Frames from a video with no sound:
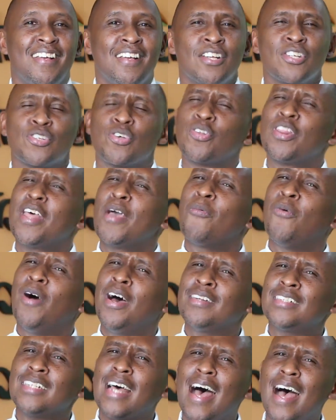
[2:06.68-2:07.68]
So they
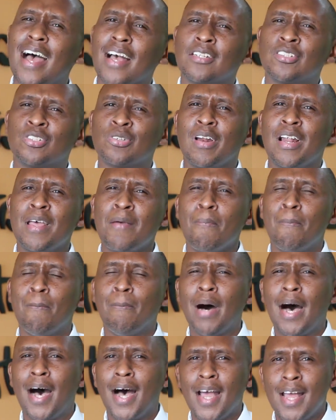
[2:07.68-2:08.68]
weren't actually
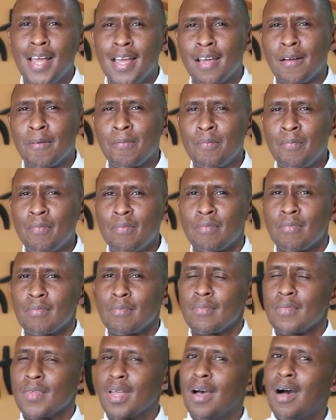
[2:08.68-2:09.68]
buying
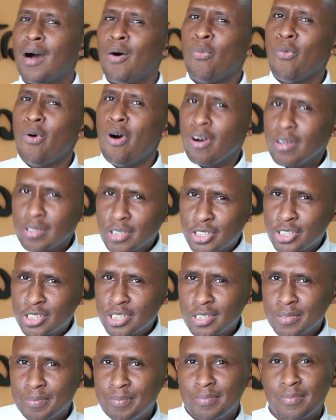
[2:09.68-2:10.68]
a
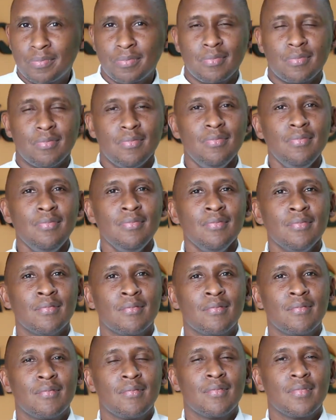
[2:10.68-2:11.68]
watch.
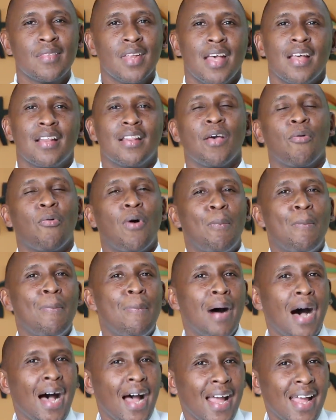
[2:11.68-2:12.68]
They were
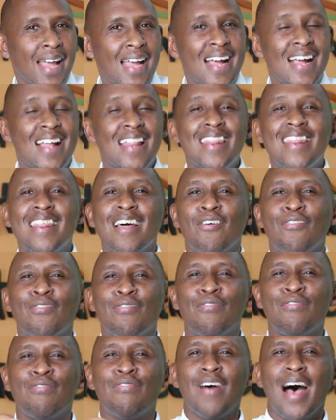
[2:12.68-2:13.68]
buying the
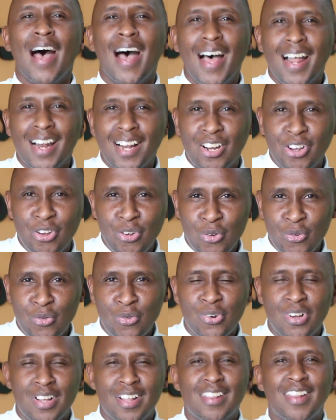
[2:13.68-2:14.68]

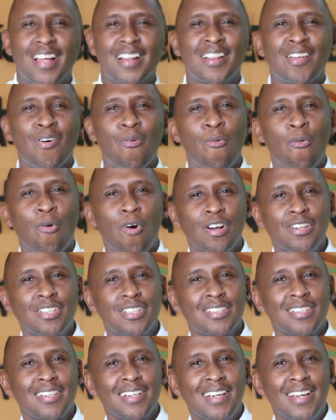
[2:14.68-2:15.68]
value that the
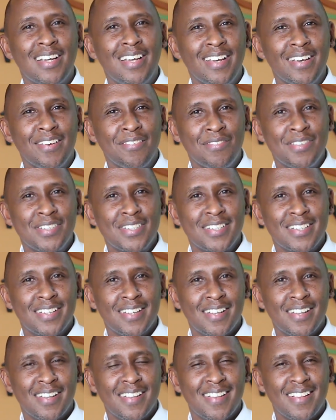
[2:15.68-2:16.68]
watch gives
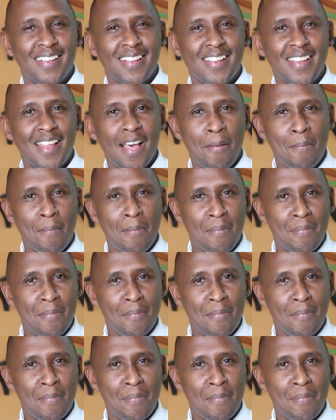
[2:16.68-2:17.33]
them.